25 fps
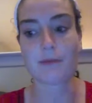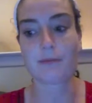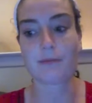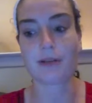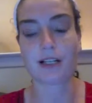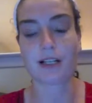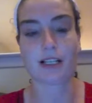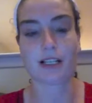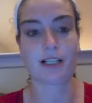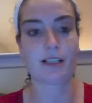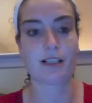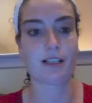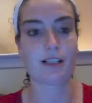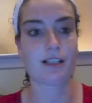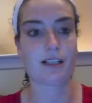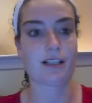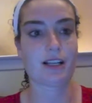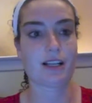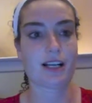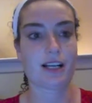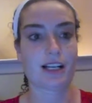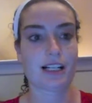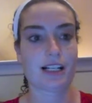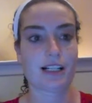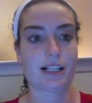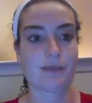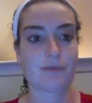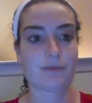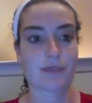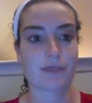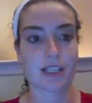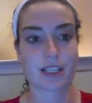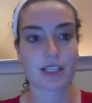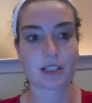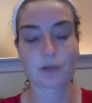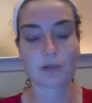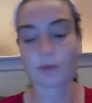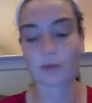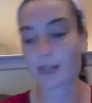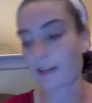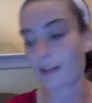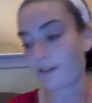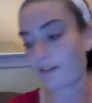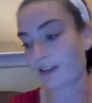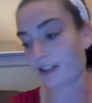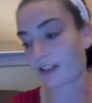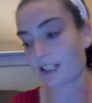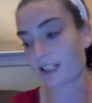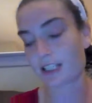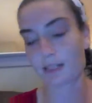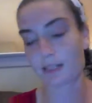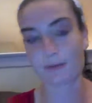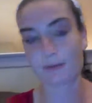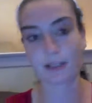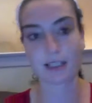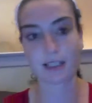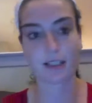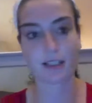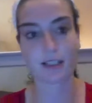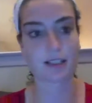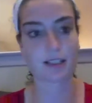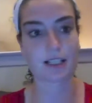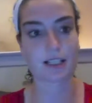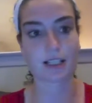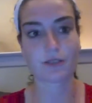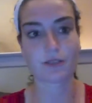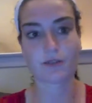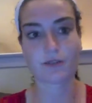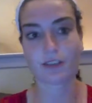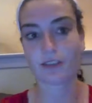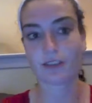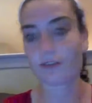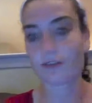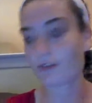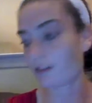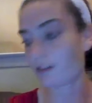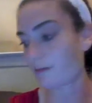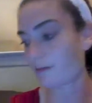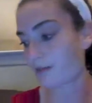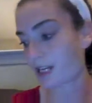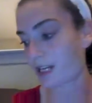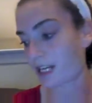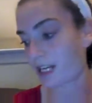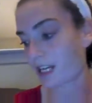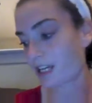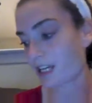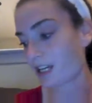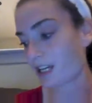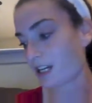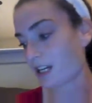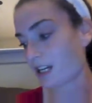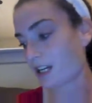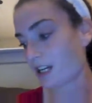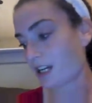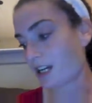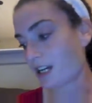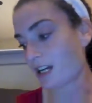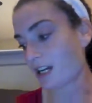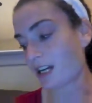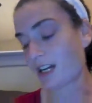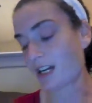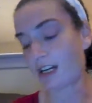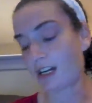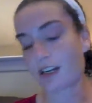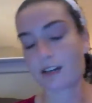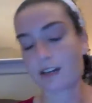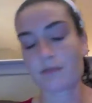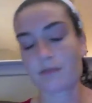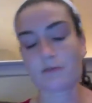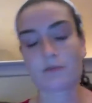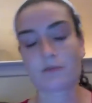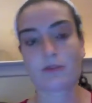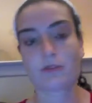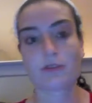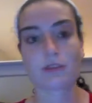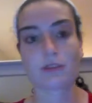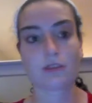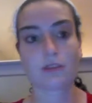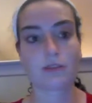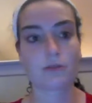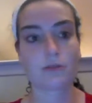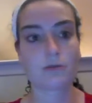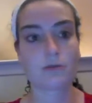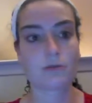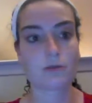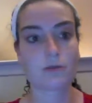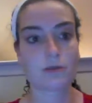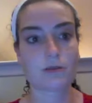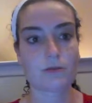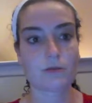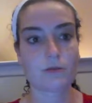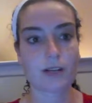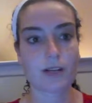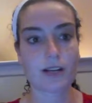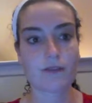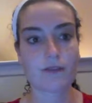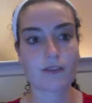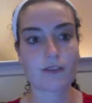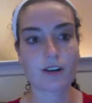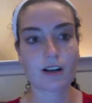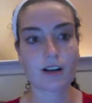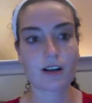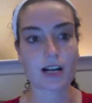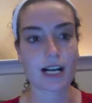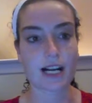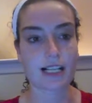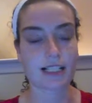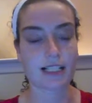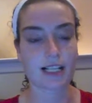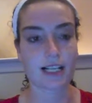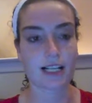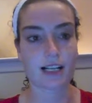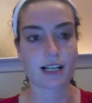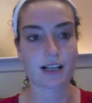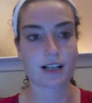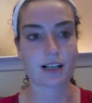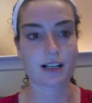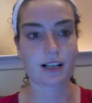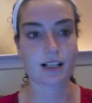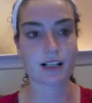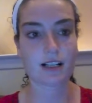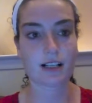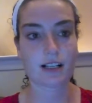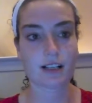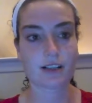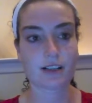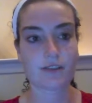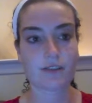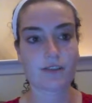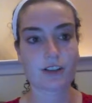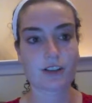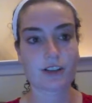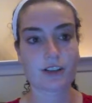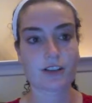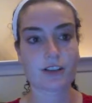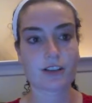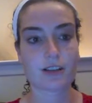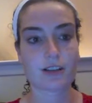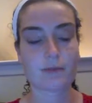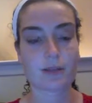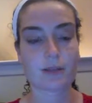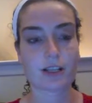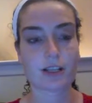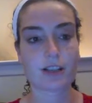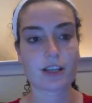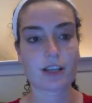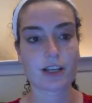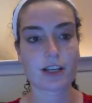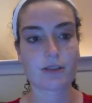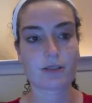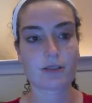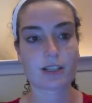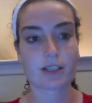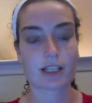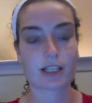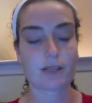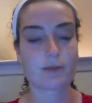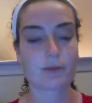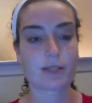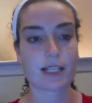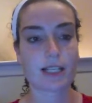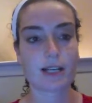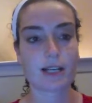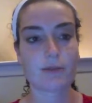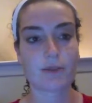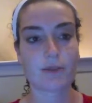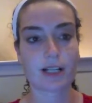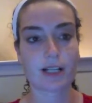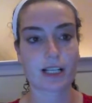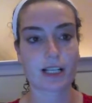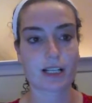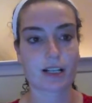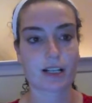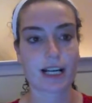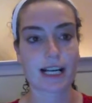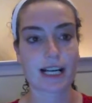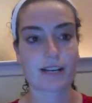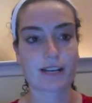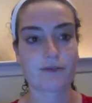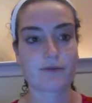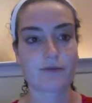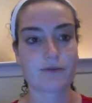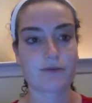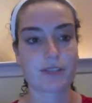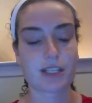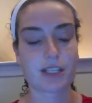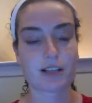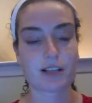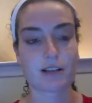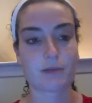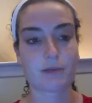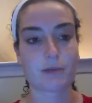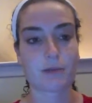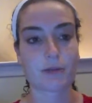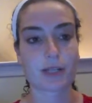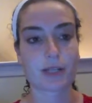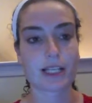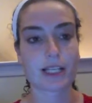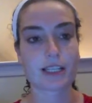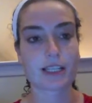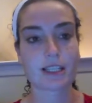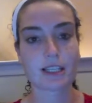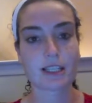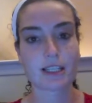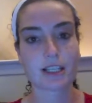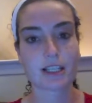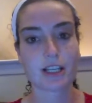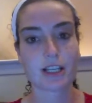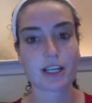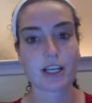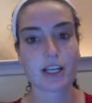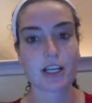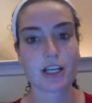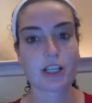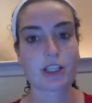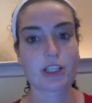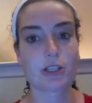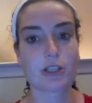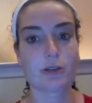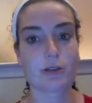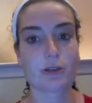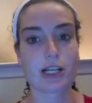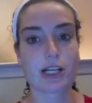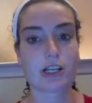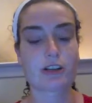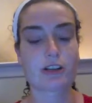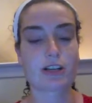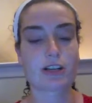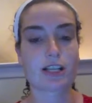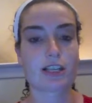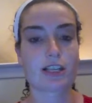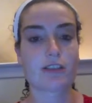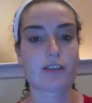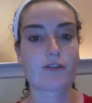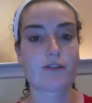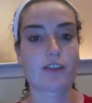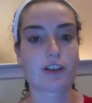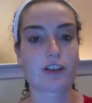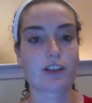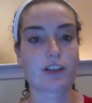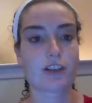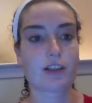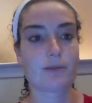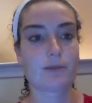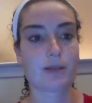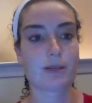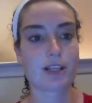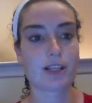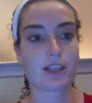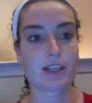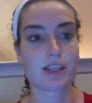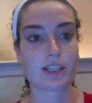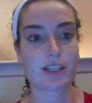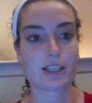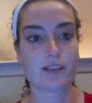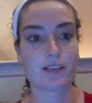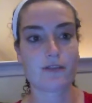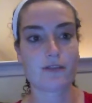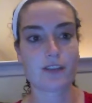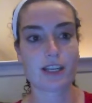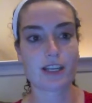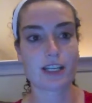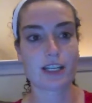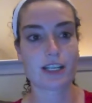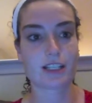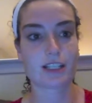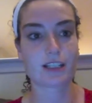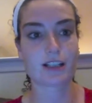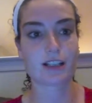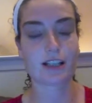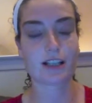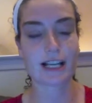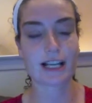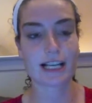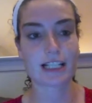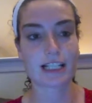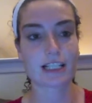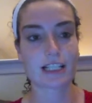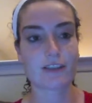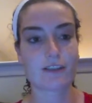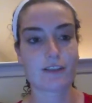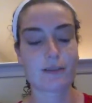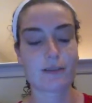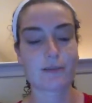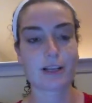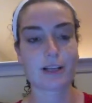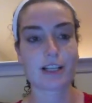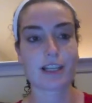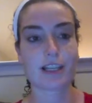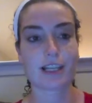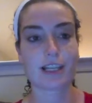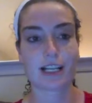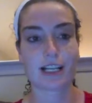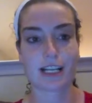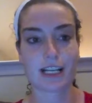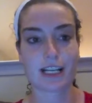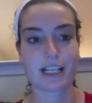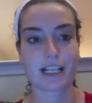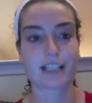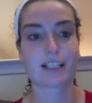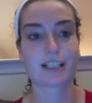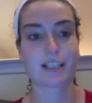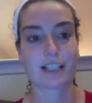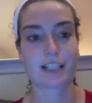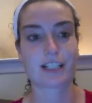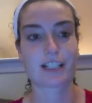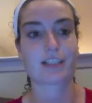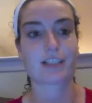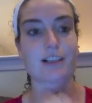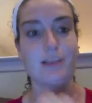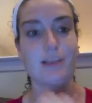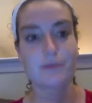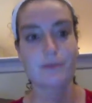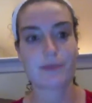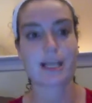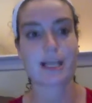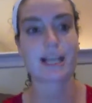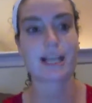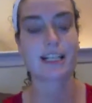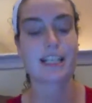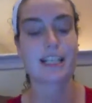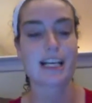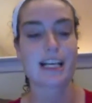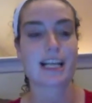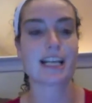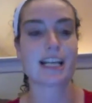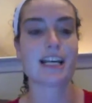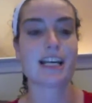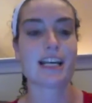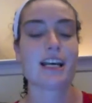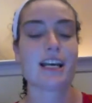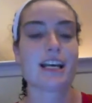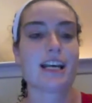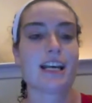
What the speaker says: But this is what I felt has been successful for me. So whenever I sign on the first of the month, I always get upset when I have 0 points. So I treat the first of the month as if it is the last of the month and I need Success Club that day.